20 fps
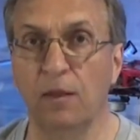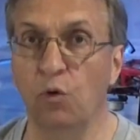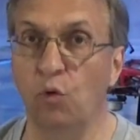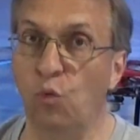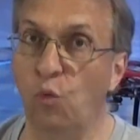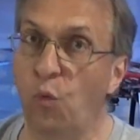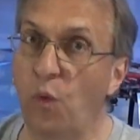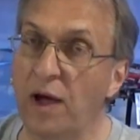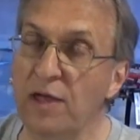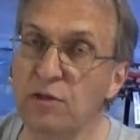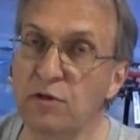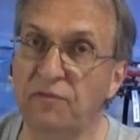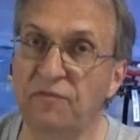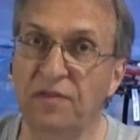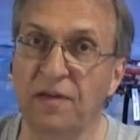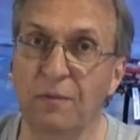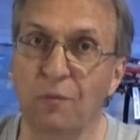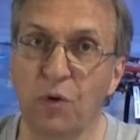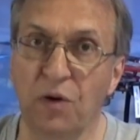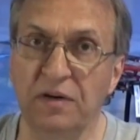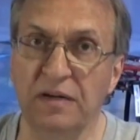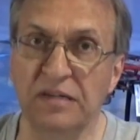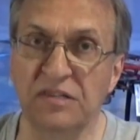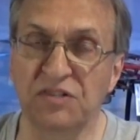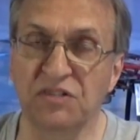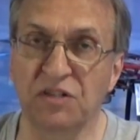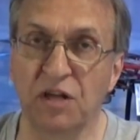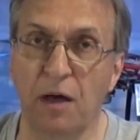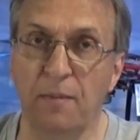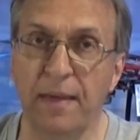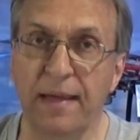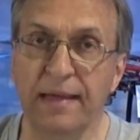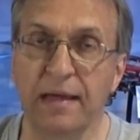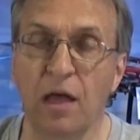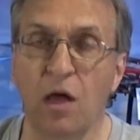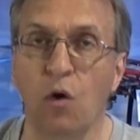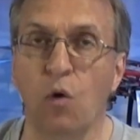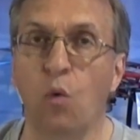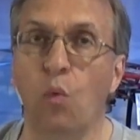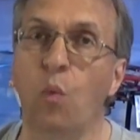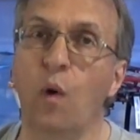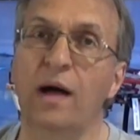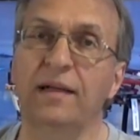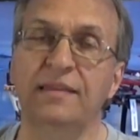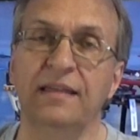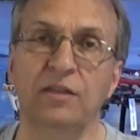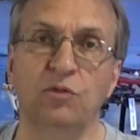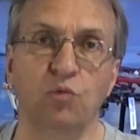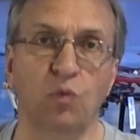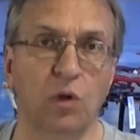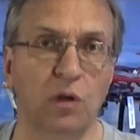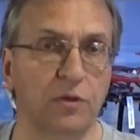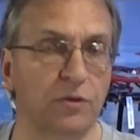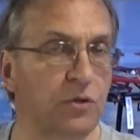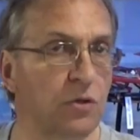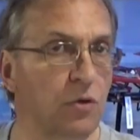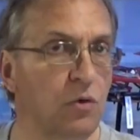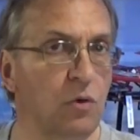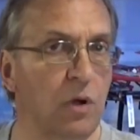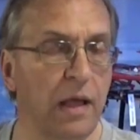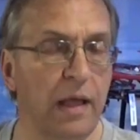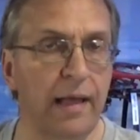when the firmware is coming, what it will do,